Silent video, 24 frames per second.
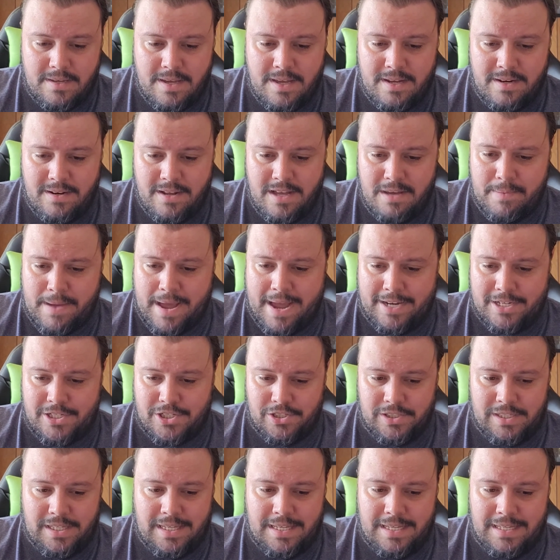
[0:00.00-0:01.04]
ended up
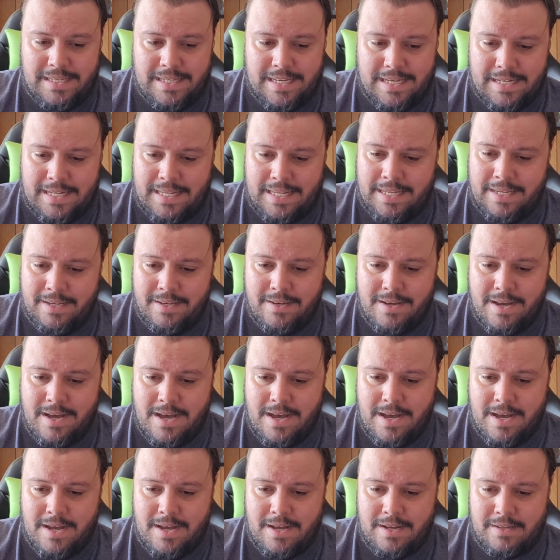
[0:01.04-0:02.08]
actually getting,
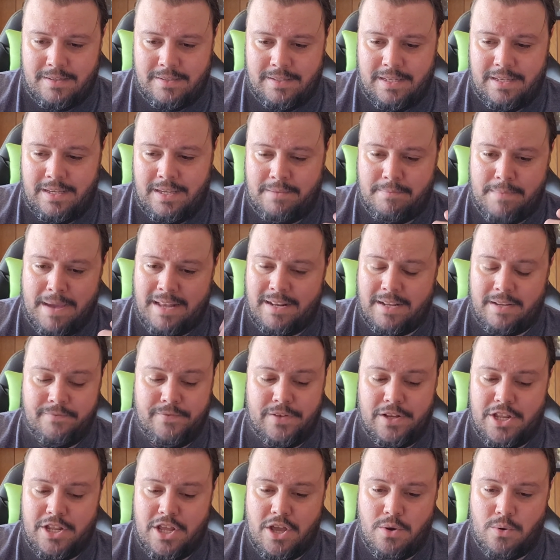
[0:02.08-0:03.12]
he made a
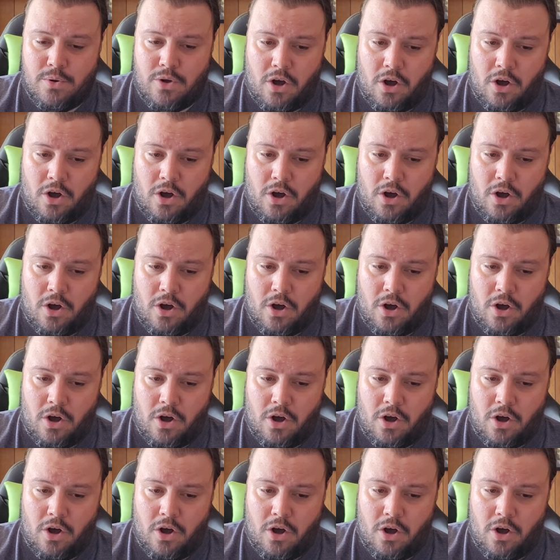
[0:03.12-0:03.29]
video